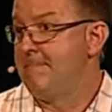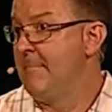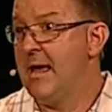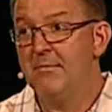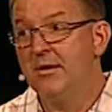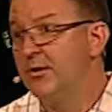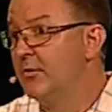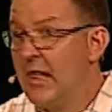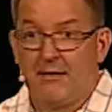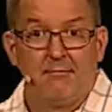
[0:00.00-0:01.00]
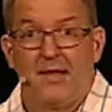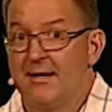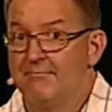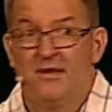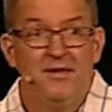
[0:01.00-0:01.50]
Maybe you like
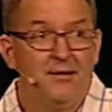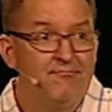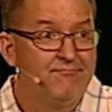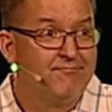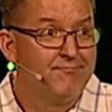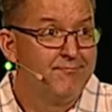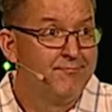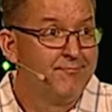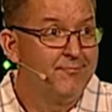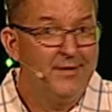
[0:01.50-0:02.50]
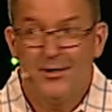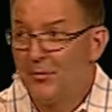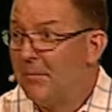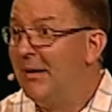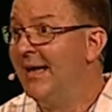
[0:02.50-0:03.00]
like me need to
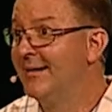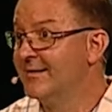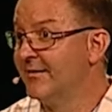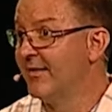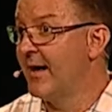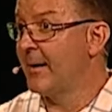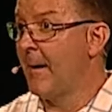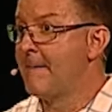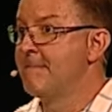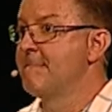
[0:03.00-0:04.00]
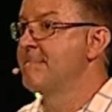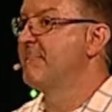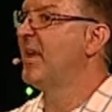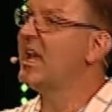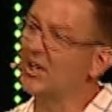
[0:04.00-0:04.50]
repent of like
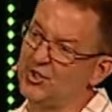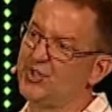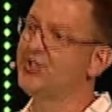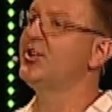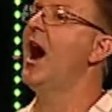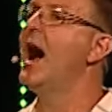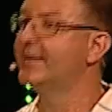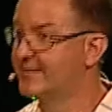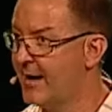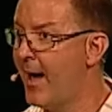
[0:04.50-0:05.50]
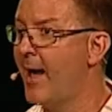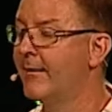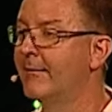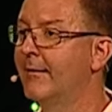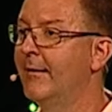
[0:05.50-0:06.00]
taking shots at,
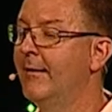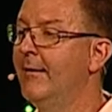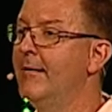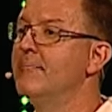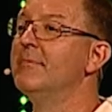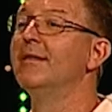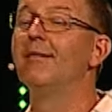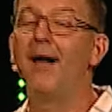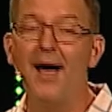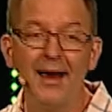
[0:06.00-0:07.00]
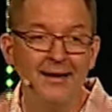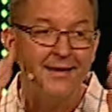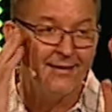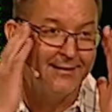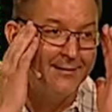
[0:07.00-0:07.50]

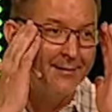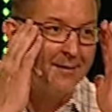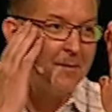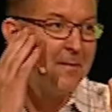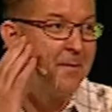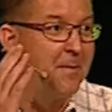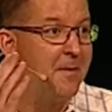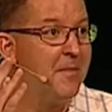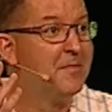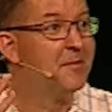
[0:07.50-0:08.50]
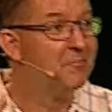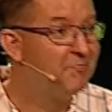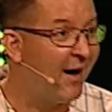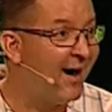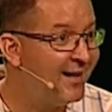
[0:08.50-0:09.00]
maligning the
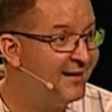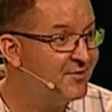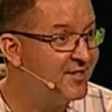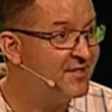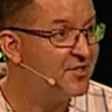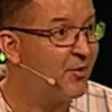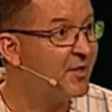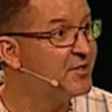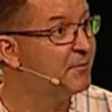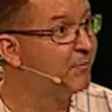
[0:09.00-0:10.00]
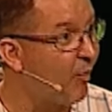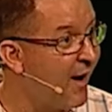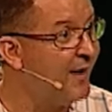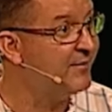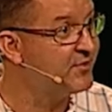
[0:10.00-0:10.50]
body of Jesus Christ, the
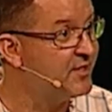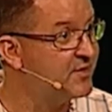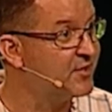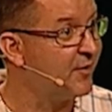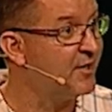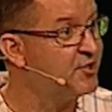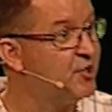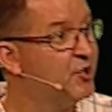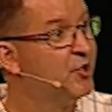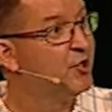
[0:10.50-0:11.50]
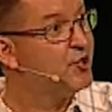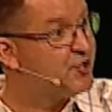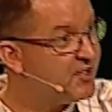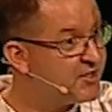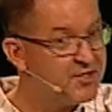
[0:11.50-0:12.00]
bride of Jesus Christ.
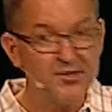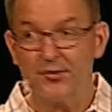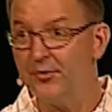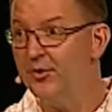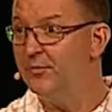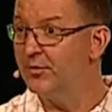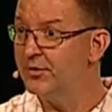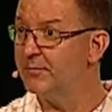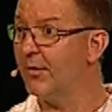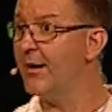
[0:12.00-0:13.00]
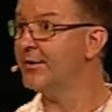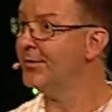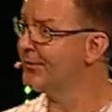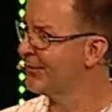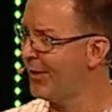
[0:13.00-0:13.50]
Jesus the groom, we're the bride.
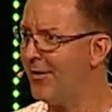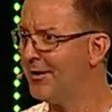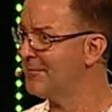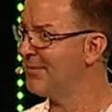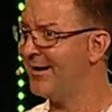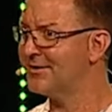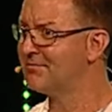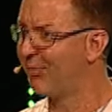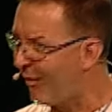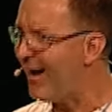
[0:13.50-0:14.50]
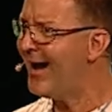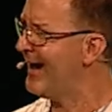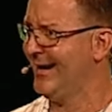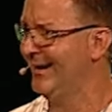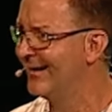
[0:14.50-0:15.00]
You're talking about his
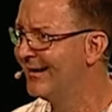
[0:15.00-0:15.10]
bride.